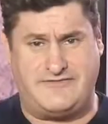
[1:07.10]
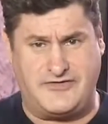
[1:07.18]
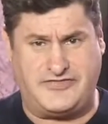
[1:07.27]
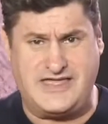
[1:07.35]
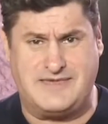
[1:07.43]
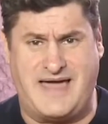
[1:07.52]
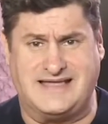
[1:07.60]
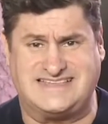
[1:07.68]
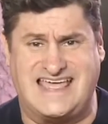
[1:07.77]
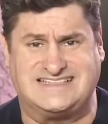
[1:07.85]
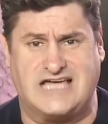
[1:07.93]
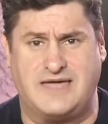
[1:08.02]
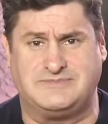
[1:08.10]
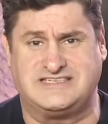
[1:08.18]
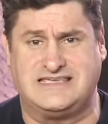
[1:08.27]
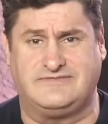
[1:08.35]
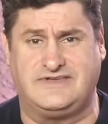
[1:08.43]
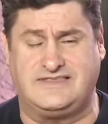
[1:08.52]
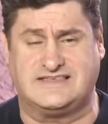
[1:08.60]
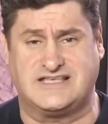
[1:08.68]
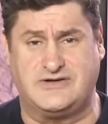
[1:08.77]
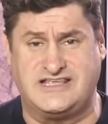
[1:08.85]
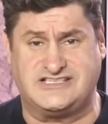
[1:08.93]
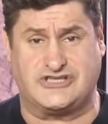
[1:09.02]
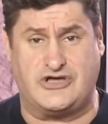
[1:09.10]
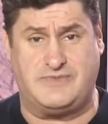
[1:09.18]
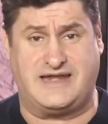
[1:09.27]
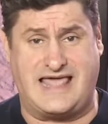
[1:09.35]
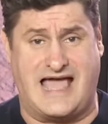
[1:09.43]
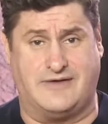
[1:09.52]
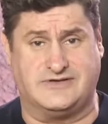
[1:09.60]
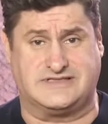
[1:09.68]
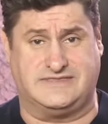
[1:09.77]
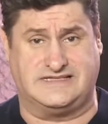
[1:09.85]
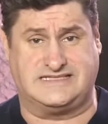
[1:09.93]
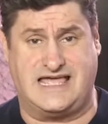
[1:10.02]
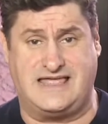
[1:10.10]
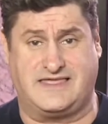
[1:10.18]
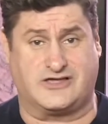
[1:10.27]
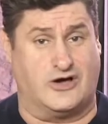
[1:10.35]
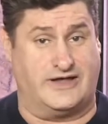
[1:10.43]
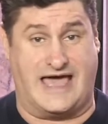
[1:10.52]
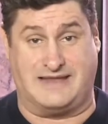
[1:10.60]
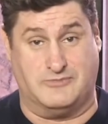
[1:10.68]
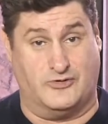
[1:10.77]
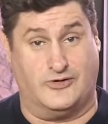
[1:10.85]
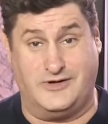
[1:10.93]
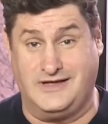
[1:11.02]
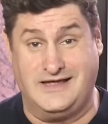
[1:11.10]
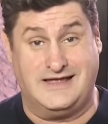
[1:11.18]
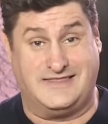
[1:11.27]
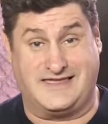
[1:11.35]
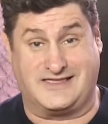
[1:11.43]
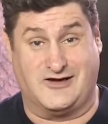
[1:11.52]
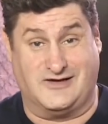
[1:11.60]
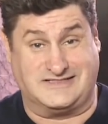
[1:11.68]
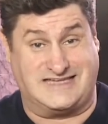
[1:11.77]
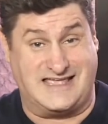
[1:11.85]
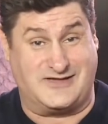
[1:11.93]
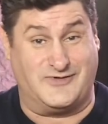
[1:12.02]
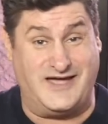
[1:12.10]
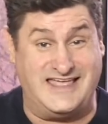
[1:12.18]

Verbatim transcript: If you think about daytime TV, there's only so many hours in the day. They can't add more, they can't take away,